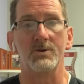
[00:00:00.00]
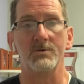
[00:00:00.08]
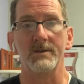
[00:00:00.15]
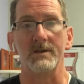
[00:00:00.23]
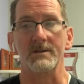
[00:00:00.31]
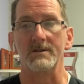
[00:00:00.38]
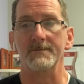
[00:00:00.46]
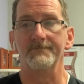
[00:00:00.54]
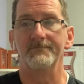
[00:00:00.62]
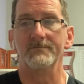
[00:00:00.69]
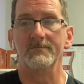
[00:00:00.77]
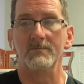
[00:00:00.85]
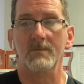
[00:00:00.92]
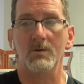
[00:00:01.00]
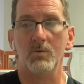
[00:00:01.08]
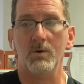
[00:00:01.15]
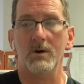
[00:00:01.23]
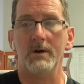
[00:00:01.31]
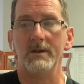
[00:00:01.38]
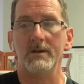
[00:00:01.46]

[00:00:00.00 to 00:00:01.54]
2 things. One